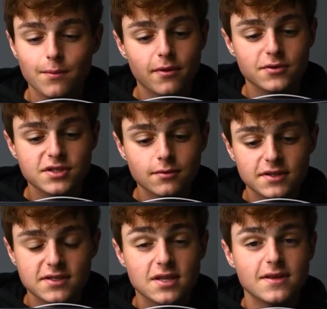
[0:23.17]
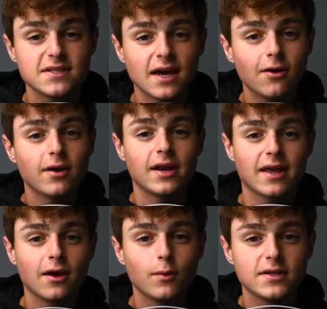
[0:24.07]
They were so nice to send these out and I
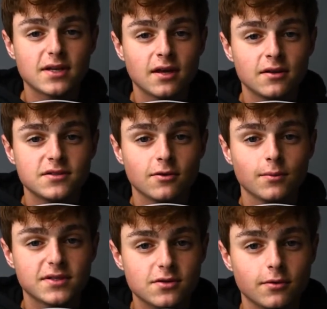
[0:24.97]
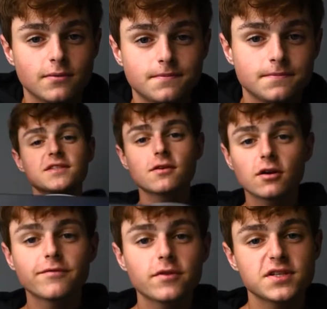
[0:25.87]
can't wait to get into them. Let's do it. So let's start
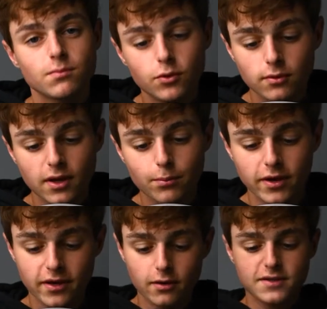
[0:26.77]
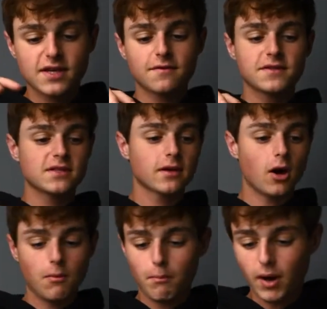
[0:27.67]
off with this moon lamp right here. Let's get this thing
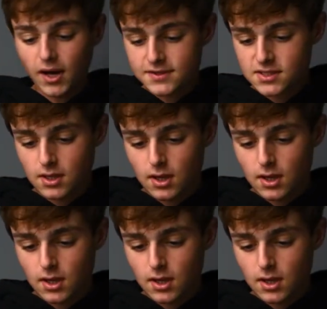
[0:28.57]
unboxed.